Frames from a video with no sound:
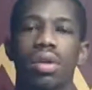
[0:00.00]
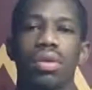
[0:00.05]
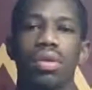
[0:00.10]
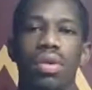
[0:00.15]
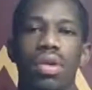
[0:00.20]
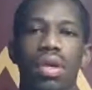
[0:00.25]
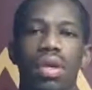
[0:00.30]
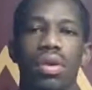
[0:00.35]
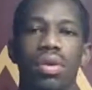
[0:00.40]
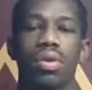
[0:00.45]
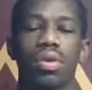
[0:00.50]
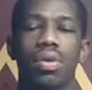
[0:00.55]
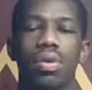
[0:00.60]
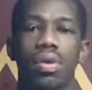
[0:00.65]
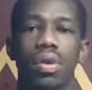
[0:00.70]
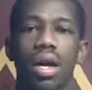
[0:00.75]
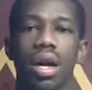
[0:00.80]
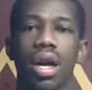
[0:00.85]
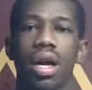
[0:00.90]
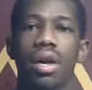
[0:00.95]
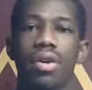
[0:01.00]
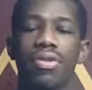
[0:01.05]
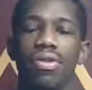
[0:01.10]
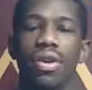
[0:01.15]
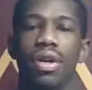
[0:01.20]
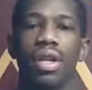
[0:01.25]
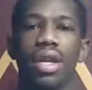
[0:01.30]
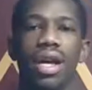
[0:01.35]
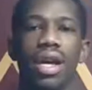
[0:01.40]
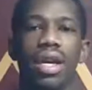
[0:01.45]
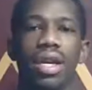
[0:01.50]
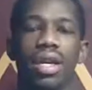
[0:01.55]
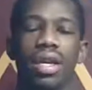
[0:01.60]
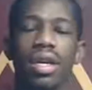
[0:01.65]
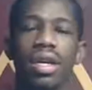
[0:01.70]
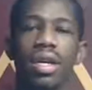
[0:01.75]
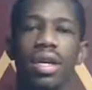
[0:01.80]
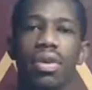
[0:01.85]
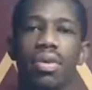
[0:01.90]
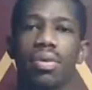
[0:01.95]
Well, I feel like
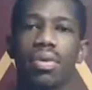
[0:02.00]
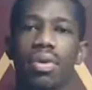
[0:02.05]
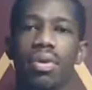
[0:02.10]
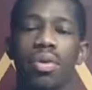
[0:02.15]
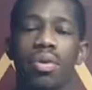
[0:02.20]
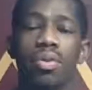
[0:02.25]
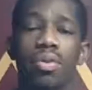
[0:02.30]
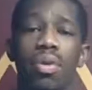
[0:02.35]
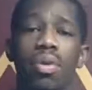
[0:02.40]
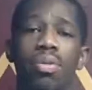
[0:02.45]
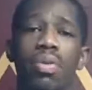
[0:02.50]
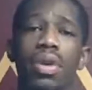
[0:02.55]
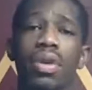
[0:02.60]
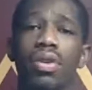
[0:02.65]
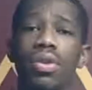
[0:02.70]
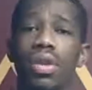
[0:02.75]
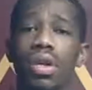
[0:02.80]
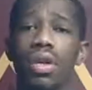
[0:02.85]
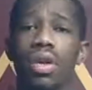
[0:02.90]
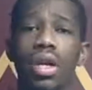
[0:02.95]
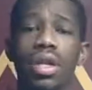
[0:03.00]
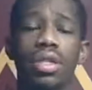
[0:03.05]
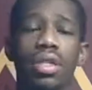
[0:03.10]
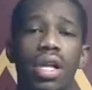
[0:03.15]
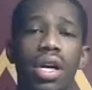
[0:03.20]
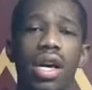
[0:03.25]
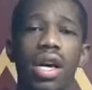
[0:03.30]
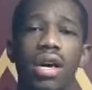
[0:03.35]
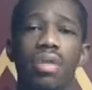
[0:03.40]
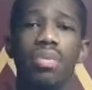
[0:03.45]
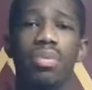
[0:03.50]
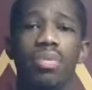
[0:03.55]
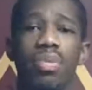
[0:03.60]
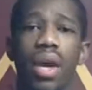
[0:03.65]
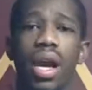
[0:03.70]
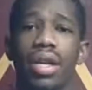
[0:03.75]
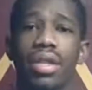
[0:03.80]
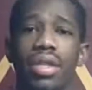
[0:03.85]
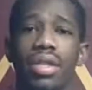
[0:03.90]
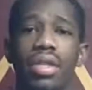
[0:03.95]
we've been doing a great job in
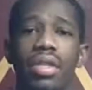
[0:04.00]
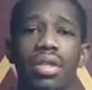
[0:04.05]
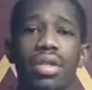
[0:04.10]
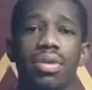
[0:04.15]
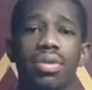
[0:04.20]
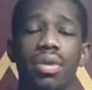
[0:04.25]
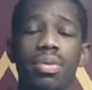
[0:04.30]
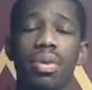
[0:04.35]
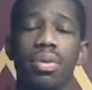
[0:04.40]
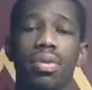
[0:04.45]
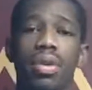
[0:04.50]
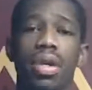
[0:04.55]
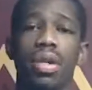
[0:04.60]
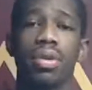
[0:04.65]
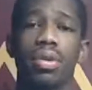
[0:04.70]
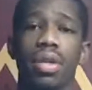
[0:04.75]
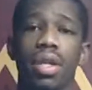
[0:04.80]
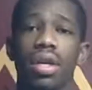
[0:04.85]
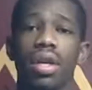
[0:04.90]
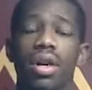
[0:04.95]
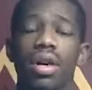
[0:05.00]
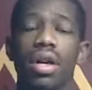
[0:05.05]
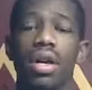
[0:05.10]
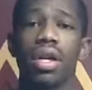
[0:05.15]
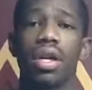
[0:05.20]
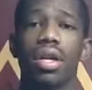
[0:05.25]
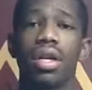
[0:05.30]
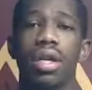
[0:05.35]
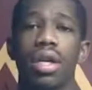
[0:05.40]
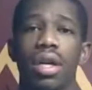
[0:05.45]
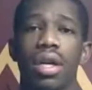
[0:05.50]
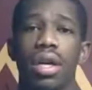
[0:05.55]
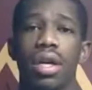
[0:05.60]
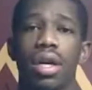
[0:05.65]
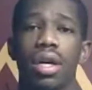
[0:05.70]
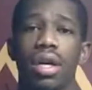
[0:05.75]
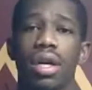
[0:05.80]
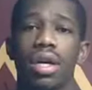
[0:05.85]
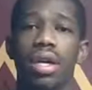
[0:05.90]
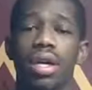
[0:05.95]
practice. We've been working really hard.
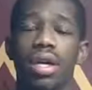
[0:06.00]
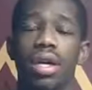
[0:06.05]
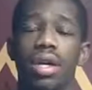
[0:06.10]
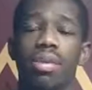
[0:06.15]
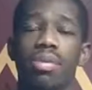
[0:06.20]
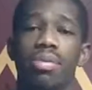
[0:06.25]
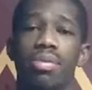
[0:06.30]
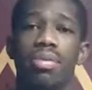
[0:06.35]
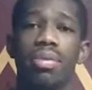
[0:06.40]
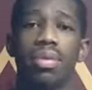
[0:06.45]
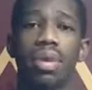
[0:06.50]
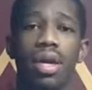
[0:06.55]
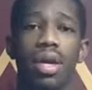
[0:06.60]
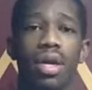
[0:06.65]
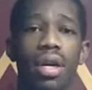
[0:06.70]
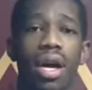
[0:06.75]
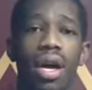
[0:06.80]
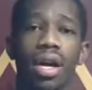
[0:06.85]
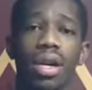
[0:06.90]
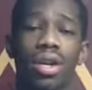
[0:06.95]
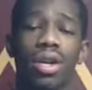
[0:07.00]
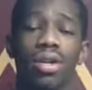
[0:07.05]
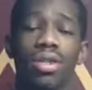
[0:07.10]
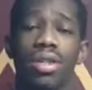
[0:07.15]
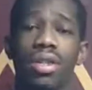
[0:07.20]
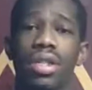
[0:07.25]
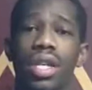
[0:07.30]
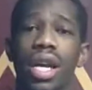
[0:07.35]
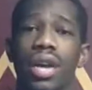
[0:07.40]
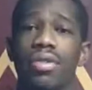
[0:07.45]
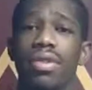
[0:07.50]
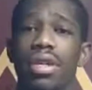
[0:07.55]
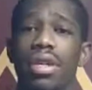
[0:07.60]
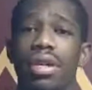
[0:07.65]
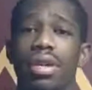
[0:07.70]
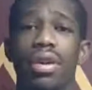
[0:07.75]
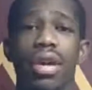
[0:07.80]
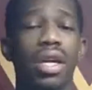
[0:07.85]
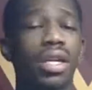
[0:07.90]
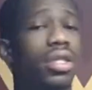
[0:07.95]
Our coaching staff did
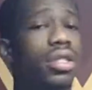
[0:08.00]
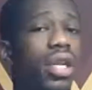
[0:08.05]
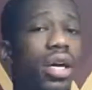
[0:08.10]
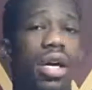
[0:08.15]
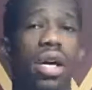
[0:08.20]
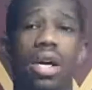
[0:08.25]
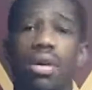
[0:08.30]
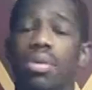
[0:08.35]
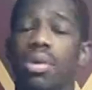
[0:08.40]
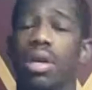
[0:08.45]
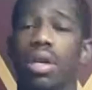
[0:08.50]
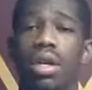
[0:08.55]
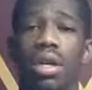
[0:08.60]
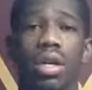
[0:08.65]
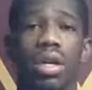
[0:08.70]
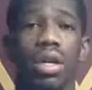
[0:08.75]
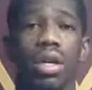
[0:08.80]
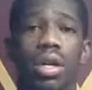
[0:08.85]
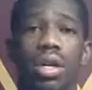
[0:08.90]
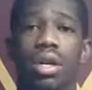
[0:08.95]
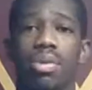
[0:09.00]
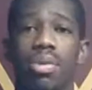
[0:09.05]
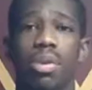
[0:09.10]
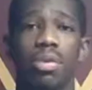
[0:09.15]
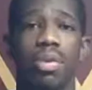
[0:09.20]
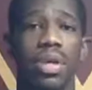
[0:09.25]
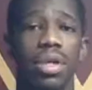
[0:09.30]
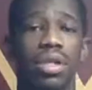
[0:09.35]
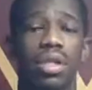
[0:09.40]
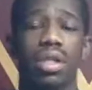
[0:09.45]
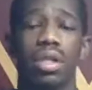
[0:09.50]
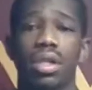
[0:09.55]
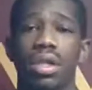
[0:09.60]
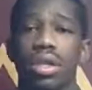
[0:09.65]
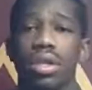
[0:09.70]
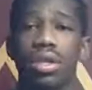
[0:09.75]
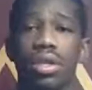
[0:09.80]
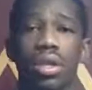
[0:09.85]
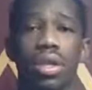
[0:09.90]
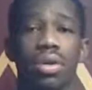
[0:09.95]
a great job on Bemidji.
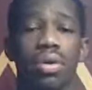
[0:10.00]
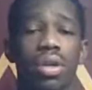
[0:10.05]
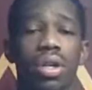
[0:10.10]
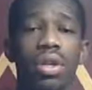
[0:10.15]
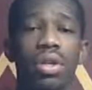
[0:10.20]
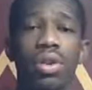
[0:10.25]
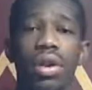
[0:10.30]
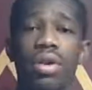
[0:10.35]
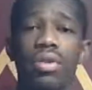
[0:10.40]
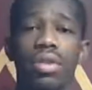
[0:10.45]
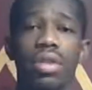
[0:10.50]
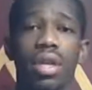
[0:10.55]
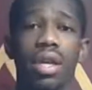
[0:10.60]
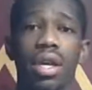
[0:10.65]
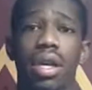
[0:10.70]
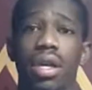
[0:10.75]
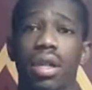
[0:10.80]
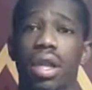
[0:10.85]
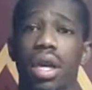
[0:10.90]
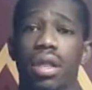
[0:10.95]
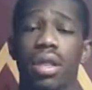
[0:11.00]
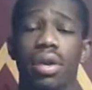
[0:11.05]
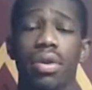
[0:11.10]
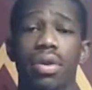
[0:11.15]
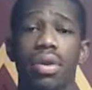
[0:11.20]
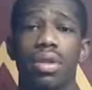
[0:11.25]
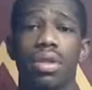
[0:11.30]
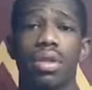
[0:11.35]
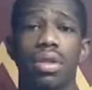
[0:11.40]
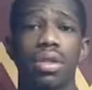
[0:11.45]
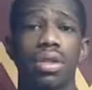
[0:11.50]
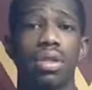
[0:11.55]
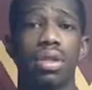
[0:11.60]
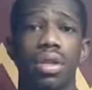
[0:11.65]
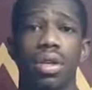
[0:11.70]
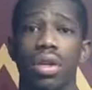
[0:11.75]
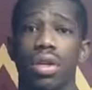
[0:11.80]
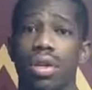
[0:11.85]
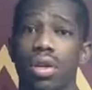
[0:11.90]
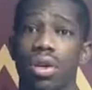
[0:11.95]
You know, we knew everything that there was
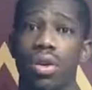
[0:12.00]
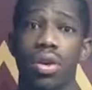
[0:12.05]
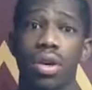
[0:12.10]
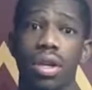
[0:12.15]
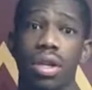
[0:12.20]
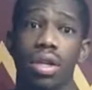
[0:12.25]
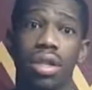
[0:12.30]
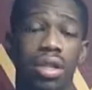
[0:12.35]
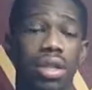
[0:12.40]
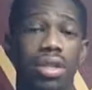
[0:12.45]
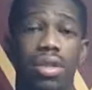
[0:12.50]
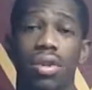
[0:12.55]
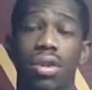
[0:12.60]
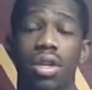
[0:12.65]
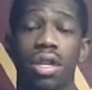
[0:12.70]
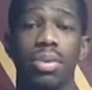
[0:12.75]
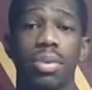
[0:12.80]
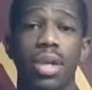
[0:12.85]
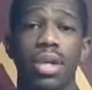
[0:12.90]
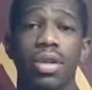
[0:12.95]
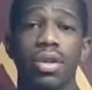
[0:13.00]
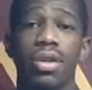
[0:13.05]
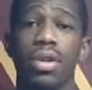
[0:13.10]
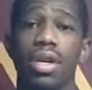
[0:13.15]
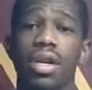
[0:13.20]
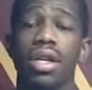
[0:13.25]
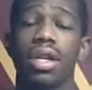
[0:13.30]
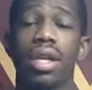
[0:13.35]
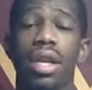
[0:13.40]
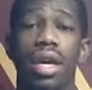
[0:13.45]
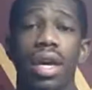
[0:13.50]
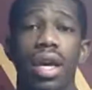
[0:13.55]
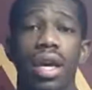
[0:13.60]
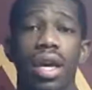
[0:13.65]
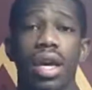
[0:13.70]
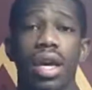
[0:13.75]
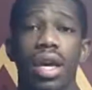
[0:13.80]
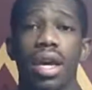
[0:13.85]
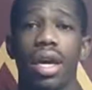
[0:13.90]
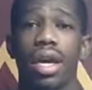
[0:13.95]
going to be doing,
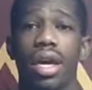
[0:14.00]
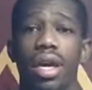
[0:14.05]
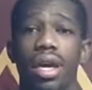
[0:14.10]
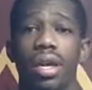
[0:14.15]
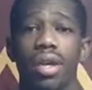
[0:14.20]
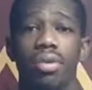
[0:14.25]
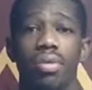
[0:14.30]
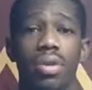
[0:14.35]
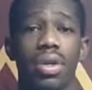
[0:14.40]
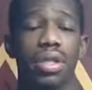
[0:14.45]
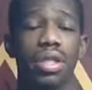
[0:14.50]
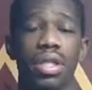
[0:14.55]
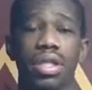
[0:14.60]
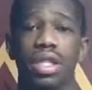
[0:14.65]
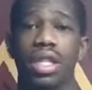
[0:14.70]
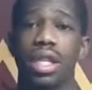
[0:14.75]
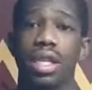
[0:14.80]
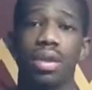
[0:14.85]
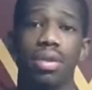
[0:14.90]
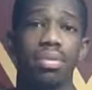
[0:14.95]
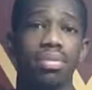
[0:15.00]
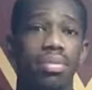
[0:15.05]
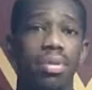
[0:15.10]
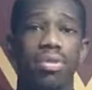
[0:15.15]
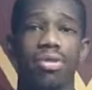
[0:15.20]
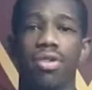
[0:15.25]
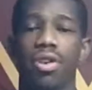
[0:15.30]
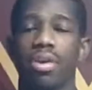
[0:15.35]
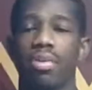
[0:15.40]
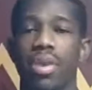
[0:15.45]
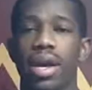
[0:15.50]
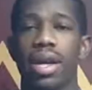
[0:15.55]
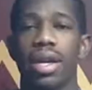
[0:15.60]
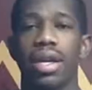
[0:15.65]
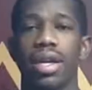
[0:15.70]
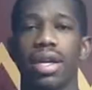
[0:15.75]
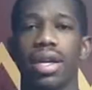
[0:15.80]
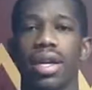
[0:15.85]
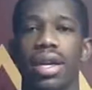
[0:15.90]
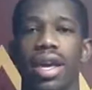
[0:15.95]
and we just didn't perform that
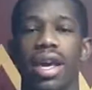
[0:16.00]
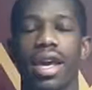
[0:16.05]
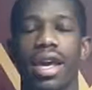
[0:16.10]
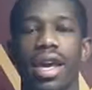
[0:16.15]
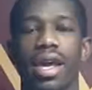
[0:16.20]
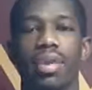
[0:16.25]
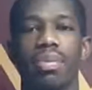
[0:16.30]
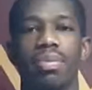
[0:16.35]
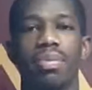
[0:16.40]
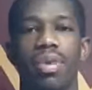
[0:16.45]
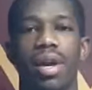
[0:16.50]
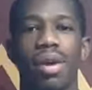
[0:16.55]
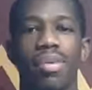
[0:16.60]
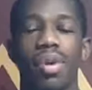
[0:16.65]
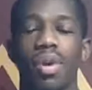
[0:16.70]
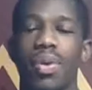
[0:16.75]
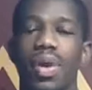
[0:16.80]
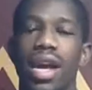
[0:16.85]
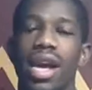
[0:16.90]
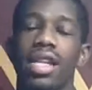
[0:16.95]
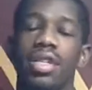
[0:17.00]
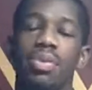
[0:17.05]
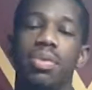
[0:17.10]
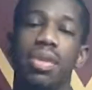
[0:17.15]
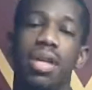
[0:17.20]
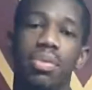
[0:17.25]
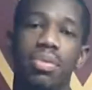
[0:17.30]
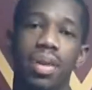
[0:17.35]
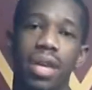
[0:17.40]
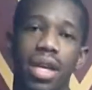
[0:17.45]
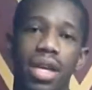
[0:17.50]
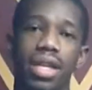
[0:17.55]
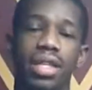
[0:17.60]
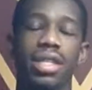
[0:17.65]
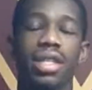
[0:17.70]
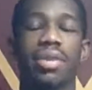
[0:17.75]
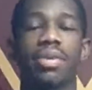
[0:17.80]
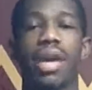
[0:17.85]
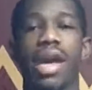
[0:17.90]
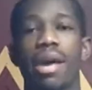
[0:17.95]
in the game. I mean, we had some good
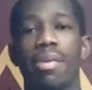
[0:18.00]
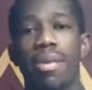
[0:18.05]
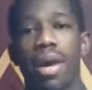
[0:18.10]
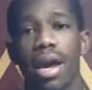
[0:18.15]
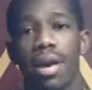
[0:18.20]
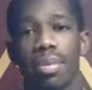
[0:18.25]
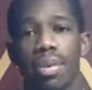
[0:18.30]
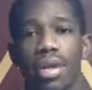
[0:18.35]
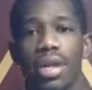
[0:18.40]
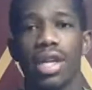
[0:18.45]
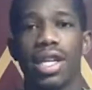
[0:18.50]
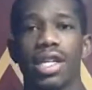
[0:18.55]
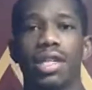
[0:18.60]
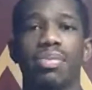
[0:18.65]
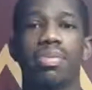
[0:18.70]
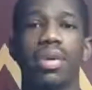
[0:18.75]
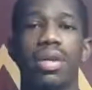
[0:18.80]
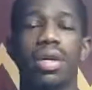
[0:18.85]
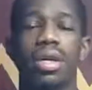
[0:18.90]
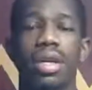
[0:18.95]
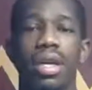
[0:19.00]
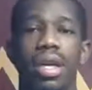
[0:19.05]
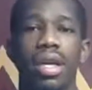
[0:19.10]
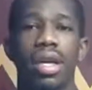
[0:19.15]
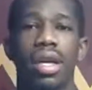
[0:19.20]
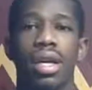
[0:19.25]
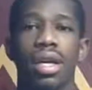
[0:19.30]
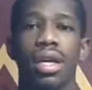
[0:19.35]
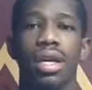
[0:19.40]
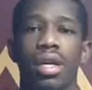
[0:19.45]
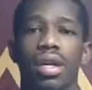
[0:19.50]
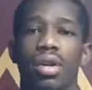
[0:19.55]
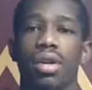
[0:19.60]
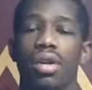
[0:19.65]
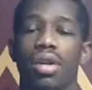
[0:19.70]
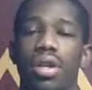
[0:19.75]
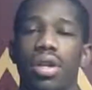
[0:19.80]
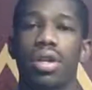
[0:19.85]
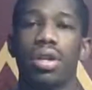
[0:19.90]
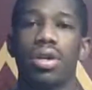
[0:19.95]
plays and then we had bad plays, but
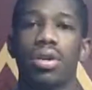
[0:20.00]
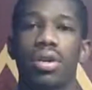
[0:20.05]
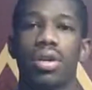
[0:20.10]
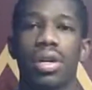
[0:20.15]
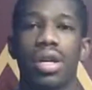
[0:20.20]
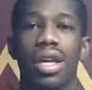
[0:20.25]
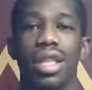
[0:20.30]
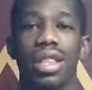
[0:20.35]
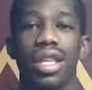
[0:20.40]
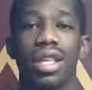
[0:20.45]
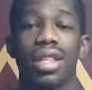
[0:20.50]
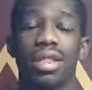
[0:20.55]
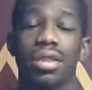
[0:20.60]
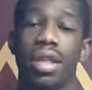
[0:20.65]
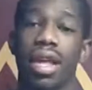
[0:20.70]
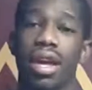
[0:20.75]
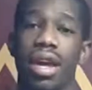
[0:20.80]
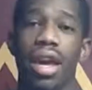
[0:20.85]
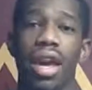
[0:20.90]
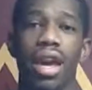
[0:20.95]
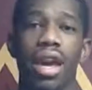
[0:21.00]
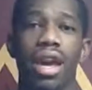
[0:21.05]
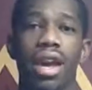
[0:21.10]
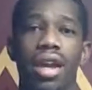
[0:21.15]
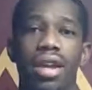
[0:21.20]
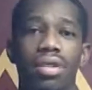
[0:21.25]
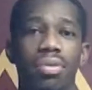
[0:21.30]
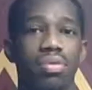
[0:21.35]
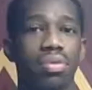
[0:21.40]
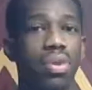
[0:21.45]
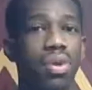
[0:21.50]
you know, and then they had,